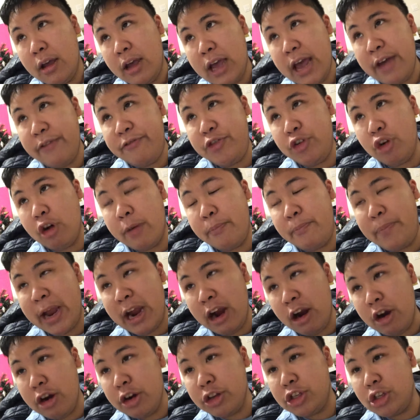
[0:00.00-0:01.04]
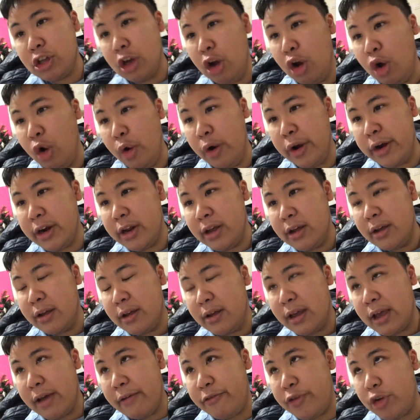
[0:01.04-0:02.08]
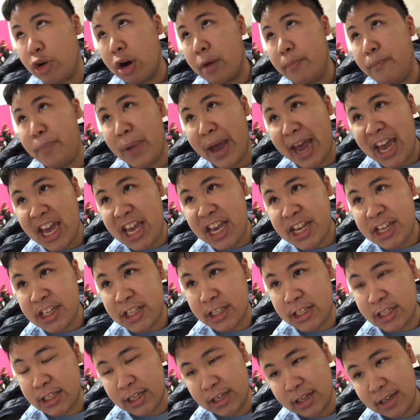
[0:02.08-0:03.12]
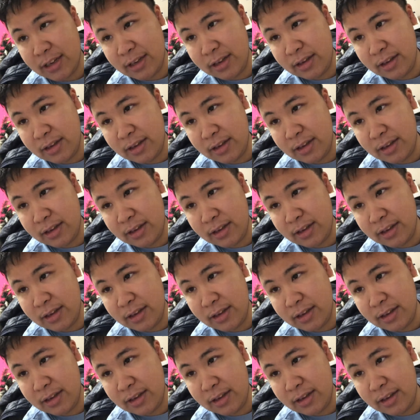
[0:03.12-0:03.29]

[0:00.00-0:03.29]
if you're a baritone, if you're a bass.